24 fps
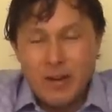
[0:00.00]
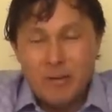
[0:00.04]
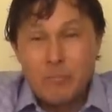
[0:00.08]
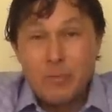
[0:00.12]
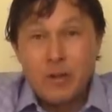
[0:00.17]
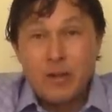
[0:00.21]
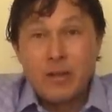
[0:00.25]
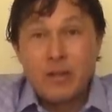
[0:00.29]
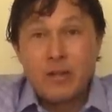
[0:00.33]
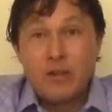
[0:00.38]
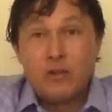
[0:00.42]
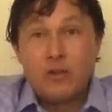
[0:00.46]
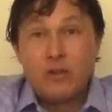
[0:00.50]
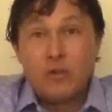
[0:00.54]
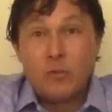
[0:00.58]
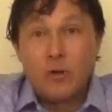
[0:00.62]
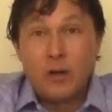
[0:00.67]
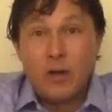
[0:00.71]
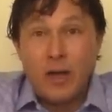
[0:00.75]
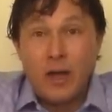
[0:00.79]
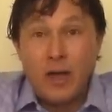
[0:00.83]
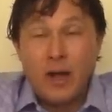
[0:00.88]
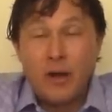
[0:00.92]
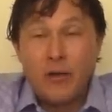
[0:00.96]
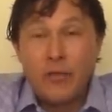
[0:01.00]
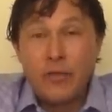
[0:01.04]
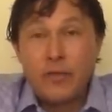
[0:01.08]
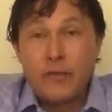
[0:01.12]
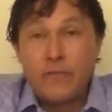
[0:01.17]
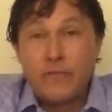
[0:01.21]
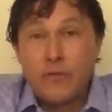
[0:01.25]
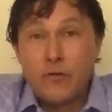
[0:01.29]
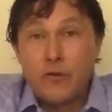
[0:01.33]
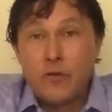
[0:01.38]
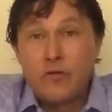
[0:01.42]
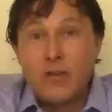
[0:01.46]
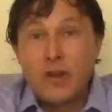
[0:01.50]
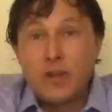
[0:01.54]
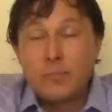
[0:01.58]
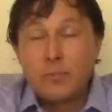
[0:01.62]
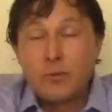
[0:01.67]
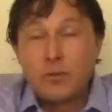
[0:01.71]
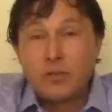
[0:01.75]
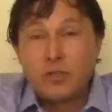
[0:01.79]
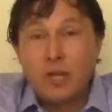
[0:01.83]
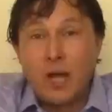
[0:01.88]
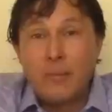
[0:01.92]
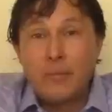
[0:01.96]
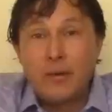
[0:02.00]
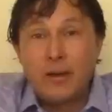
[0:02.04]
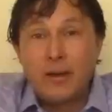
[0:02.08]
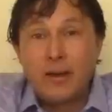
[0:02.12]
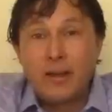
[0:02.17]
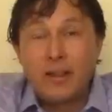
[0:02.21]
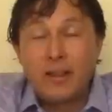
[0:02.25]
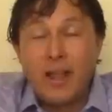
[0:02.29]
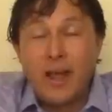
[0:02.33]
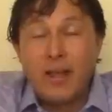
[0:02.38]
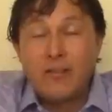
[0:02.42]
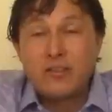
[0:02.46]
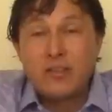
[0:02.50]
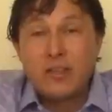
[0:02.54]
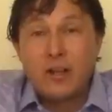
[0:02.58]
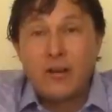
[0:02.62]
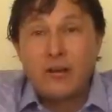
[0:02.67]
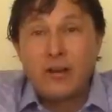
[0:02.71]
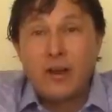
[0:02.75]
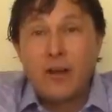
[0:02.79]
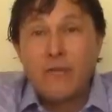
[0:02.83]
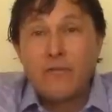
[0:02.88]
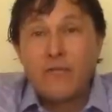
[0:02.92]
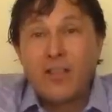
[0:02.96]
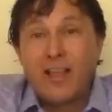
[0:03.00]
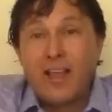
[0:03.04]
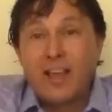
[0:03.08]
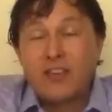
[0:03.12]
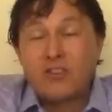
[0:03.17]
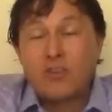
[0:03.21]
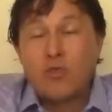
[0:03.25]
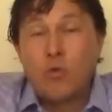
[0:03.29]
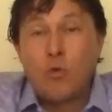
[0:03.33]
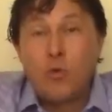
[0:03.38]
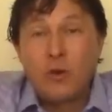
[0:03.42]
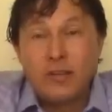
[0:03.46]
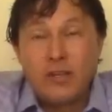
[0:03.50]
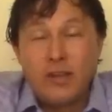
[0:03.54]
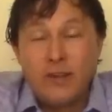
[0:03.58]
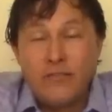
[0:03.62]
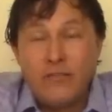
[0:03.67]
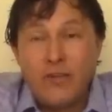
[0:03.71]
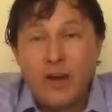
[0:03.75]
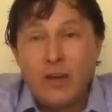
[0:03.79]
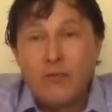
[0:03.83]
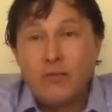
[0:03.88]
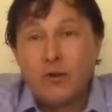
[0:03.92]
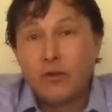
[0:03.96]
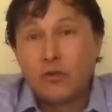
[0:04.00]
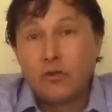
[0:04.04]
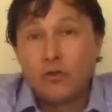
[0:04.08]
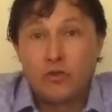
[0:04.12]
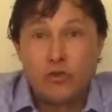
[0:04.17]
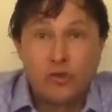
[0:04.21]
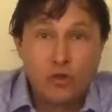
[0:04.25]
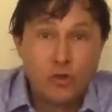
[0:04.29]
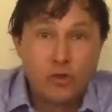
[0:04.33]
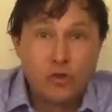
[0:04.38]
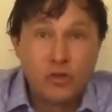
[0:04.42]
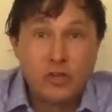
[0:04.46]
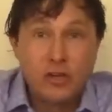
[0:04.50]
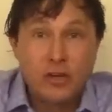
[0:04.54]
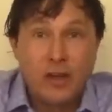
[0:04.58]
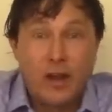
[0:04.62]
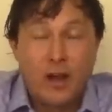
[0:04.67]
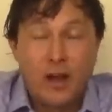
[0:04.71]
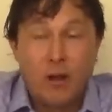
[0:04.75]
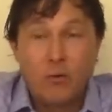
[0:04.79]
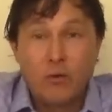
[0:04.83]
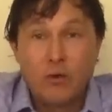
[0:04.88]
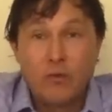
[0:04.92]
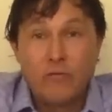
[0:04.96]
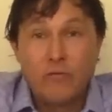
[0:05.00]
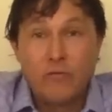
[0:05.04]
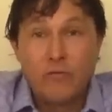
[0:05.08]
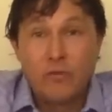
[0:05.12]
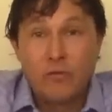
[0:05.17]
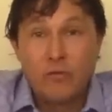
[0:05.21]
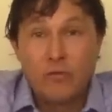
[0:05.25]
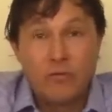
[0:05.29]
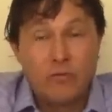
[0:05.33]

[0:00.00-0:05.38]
and being into a healthy fruit and vegetable dominated lifestyle now for the last twenty-five years, and juicing now with